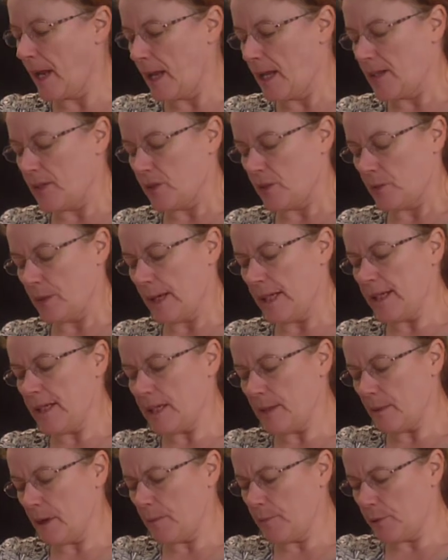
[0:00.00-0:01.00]
So
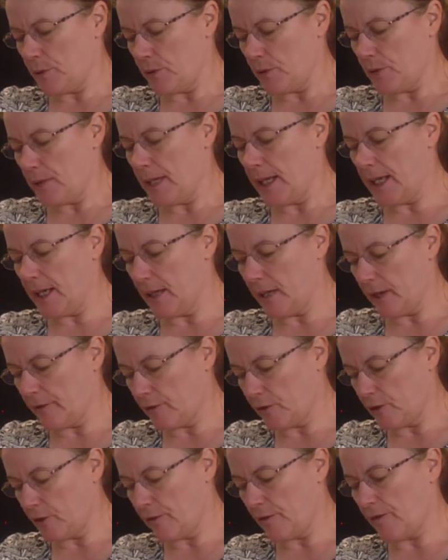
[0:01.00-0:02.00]
into my bowl here
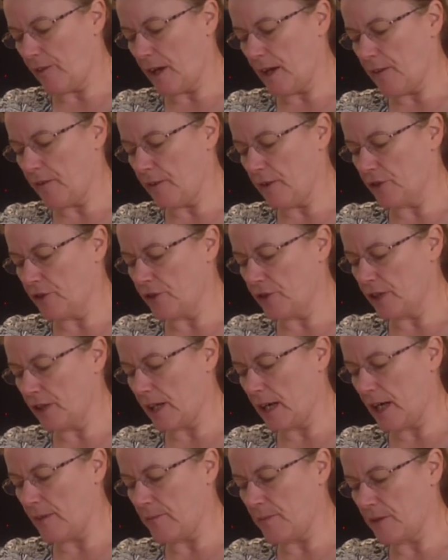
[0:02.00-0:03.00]
I've got 500
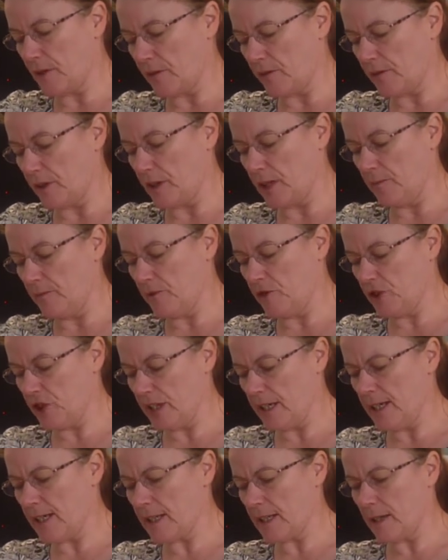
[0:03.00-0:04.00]
grams of cream
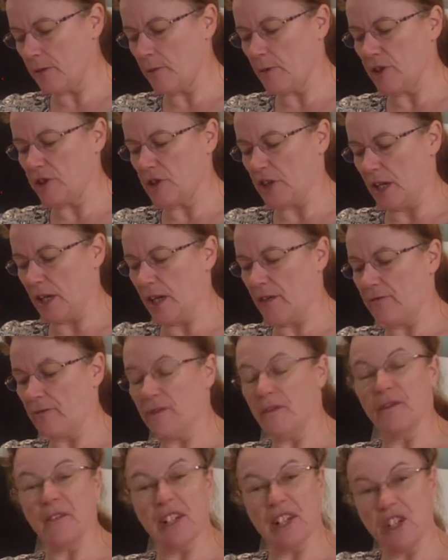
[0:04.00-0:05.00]
cheese, which I
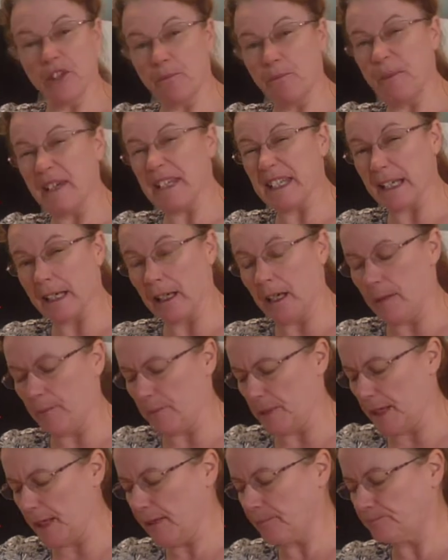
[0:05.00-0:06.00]
haven't finished beating
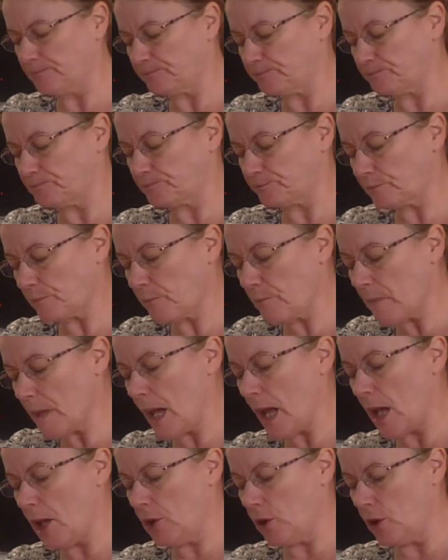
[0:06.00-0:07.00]
up yet,
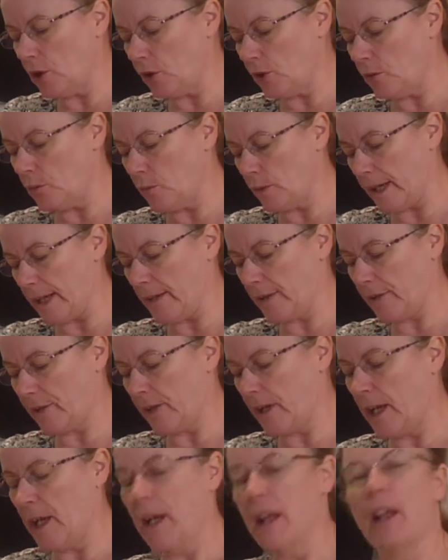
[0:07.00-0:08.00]
along with
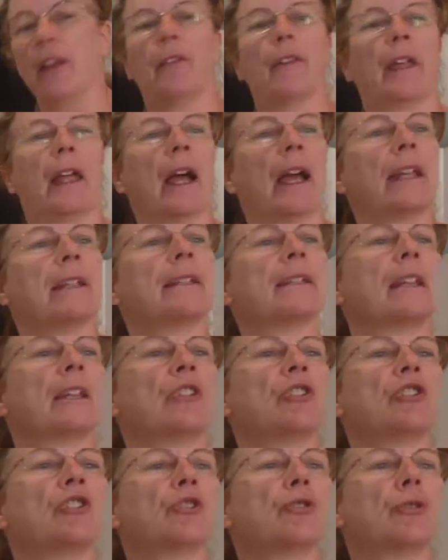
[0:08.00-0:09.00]
the
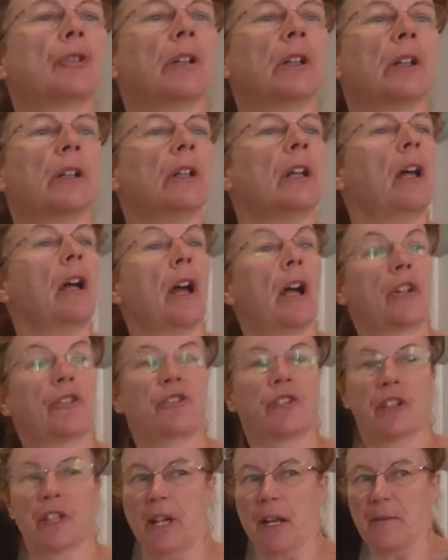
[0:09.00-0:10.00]
icing sugar,
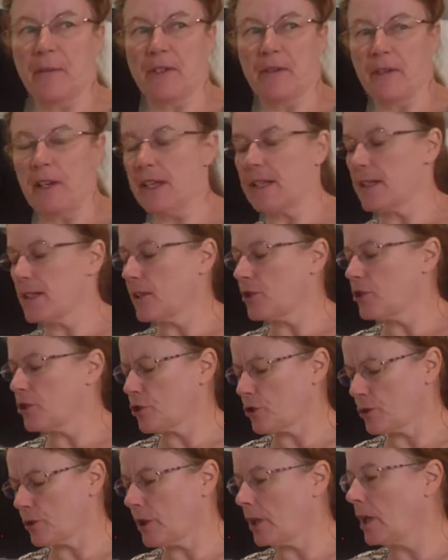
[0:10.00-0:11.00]
100 grams of icing
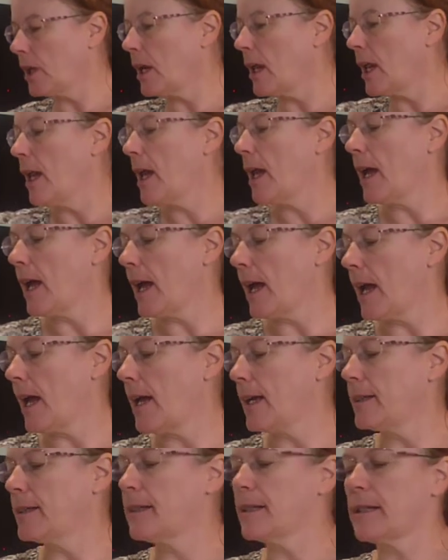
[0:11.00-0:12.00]
sugar,
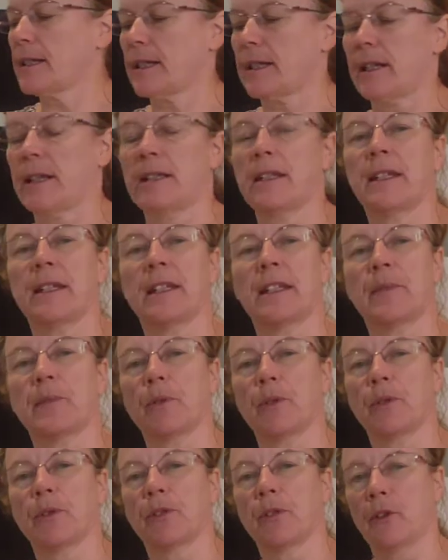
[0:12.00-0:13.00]
and a
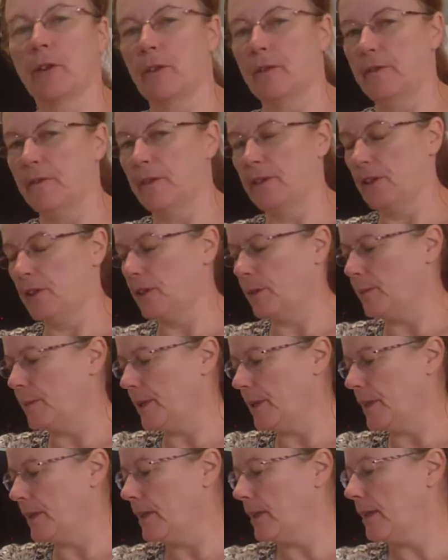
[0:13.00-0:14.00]
teaspoon of vanilla
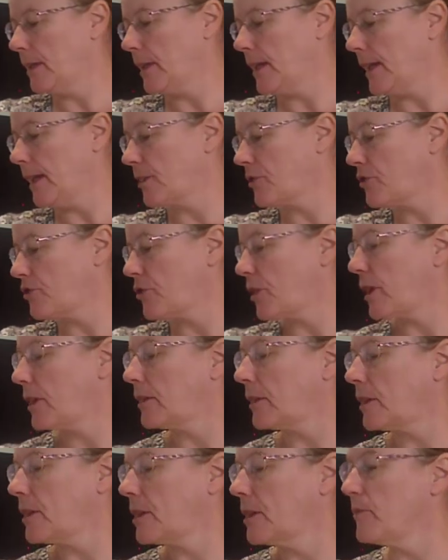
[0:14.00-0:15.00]
bean extract.
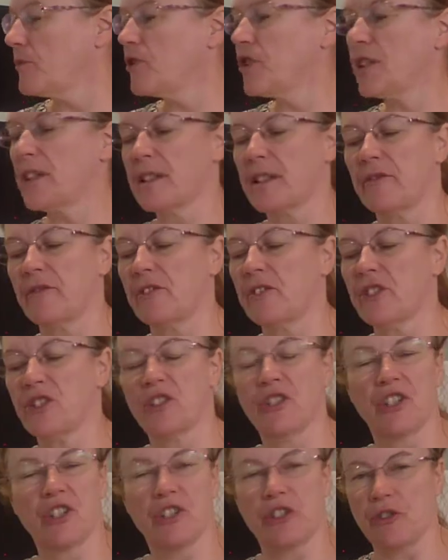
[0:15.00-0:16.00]
The cream cheese I've used
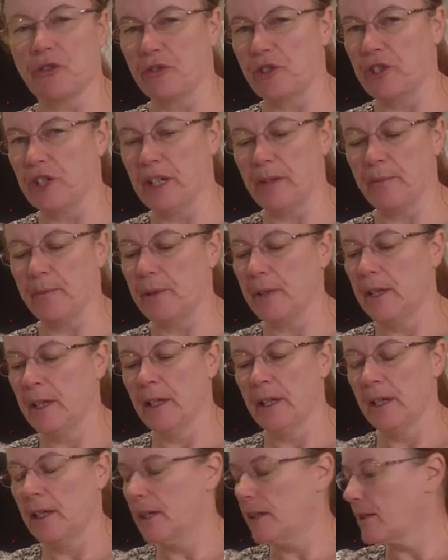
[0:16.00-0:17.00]
is just your cheap
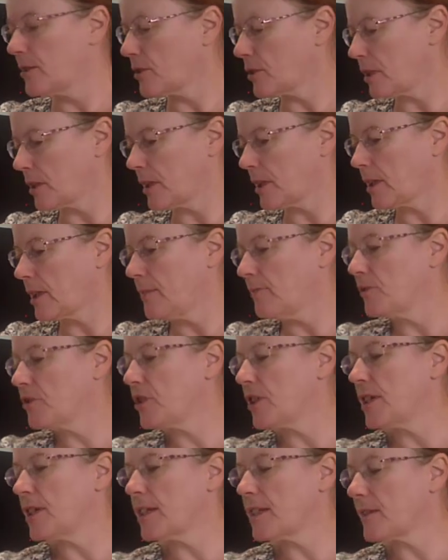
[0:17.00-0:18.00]
sort of cream
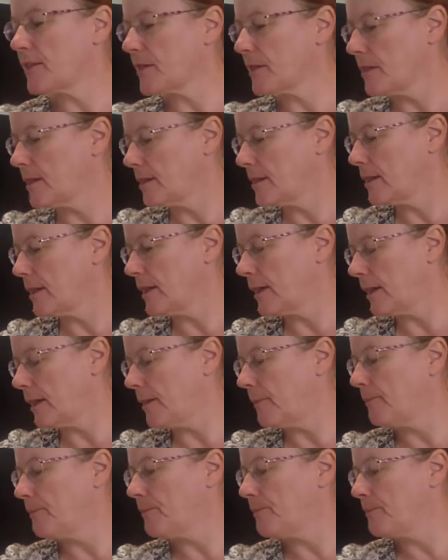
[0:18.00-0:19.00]
cheese
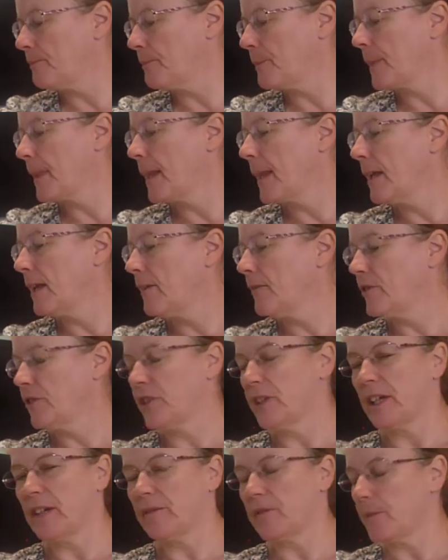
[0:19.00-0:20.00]
you
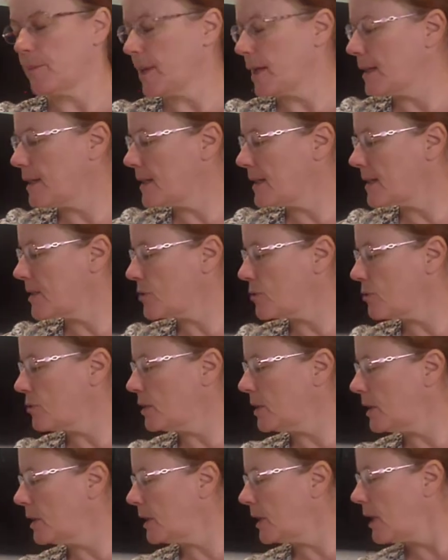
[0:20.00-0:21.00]
get from any
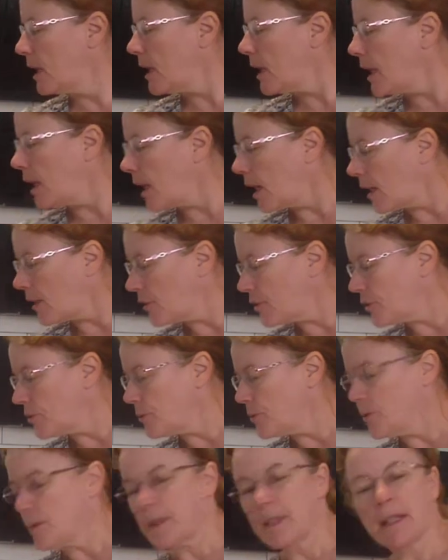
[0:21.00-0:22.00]
store. I
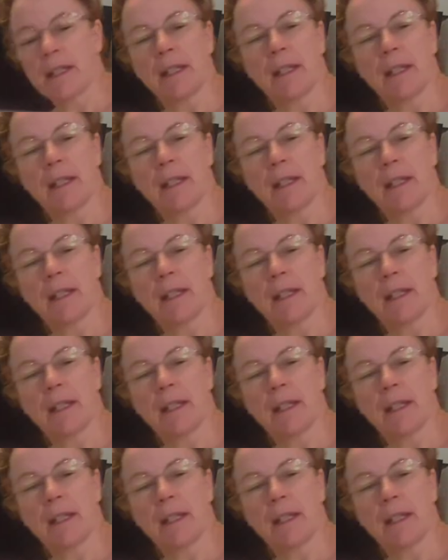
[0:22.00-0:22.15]
used